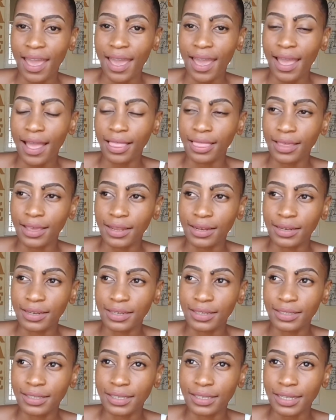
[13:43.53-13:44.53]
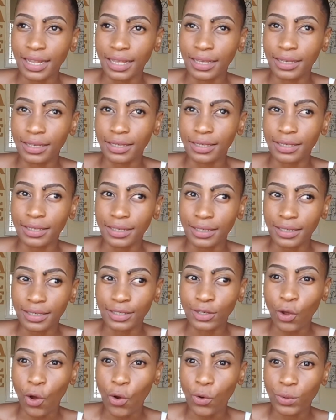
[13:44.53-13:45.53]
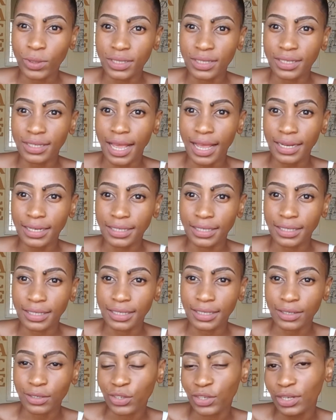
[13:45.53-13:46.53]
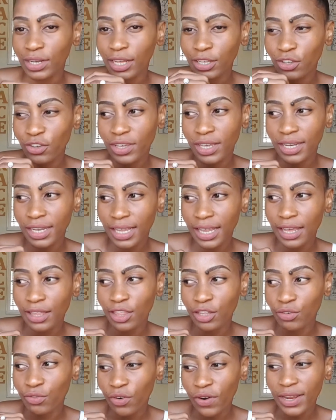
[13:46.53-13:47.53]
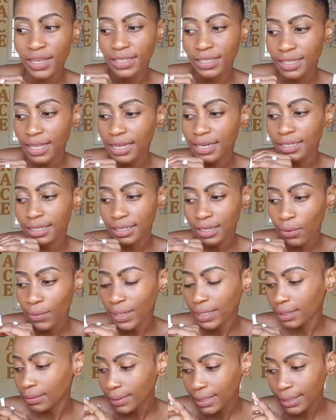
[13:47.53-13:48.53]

And then there's like an awkward silence. Like you can hear that Farai's dad and Tawanda,